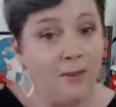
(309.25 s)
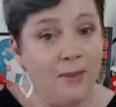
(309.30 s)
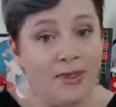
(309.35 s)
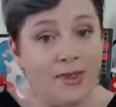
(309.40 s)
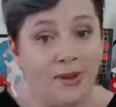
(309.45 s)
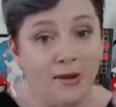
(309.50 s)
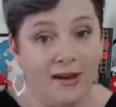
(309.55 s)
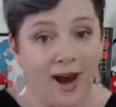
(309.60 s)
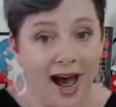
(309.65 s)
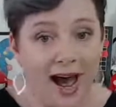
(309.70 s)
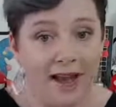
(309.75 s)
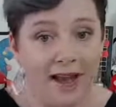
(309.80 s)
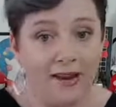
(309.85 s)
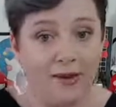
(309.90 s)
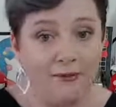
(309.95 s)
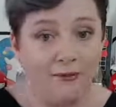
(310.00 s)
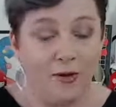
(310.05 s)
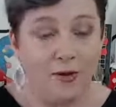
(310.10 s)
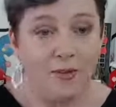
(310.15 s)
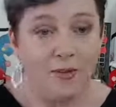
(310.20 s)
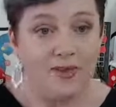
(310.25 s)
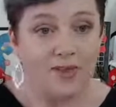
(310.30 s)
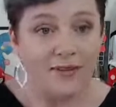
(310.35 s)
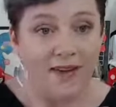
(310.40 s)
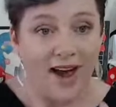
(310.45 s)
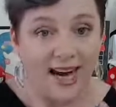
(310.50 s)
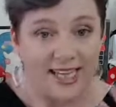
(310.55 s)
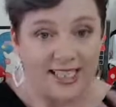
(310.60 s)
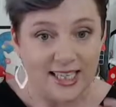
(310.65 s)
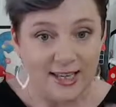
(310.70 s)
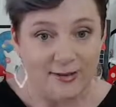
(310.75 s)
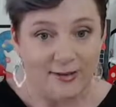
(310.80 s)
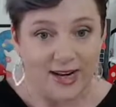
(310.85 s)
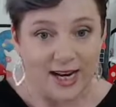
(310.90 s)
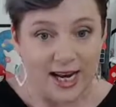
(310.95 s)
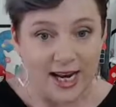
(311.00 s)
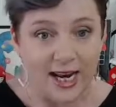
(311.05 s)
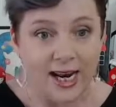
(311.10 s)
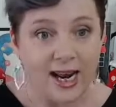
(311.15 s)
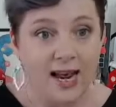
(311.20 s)
But there are other forms of
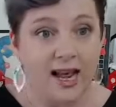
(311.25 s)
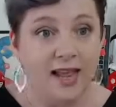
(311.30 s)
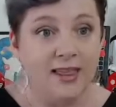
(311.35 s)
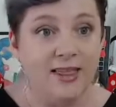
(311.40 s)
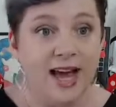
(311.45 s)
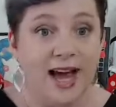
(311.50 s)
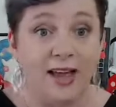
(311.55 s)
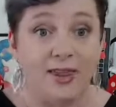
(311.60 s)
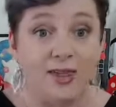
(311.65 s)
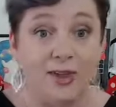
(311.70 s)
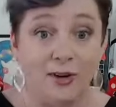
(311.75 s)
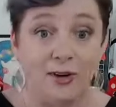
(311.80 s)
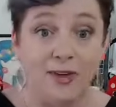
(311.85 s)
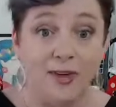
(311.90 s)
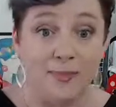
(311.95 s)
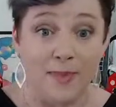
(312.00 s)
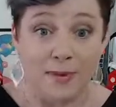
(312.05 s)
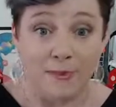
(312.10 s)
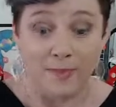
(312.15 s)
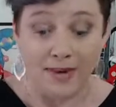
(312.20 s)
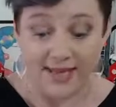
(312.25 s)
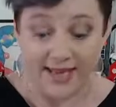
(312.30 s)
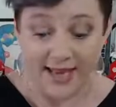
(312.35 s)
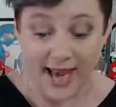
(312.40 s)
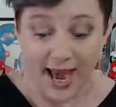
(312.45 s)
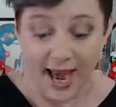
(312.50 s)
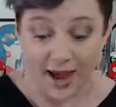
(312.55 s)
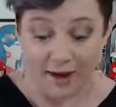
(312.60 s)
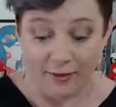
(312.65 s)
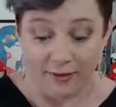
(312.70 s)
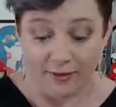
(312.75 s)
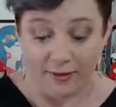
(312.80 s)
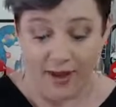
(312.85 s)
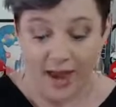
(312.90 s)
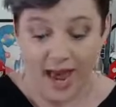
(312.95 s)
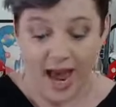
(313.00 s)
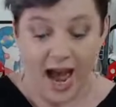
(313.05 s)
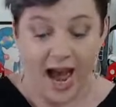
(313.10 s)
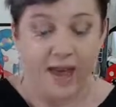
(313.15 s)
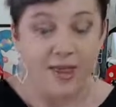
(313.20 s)
activity that those members have,
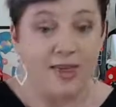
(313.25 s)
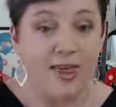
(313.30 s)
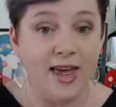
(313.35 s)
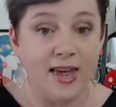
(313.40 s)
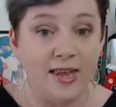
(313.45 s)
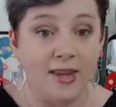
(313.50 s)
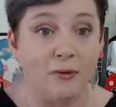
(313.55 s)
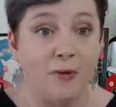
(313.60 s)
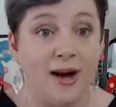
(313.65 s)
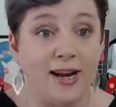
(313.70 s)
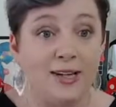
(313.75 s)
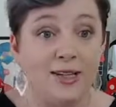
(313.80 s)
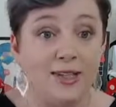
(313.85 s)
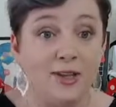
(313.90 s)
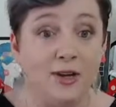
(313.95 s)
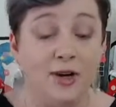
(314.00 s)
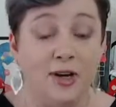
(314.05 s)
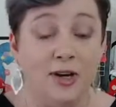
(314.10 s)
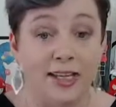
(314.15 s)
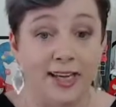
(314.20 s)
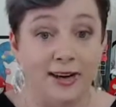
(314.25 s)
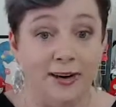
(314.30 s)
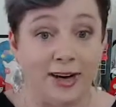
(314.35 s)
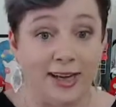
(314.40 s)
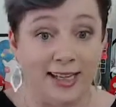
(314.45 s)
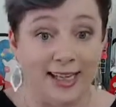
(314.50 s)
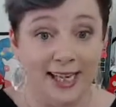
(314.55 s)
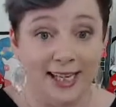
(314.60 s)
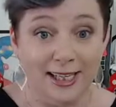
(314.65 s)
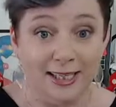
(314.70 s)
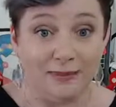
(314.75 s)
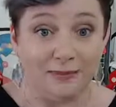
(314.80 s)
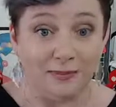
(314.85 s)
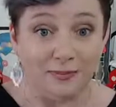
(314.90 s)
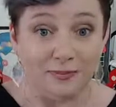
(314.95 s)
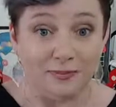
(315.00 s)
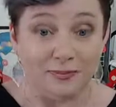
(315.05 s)
and they're the ones who click on a link,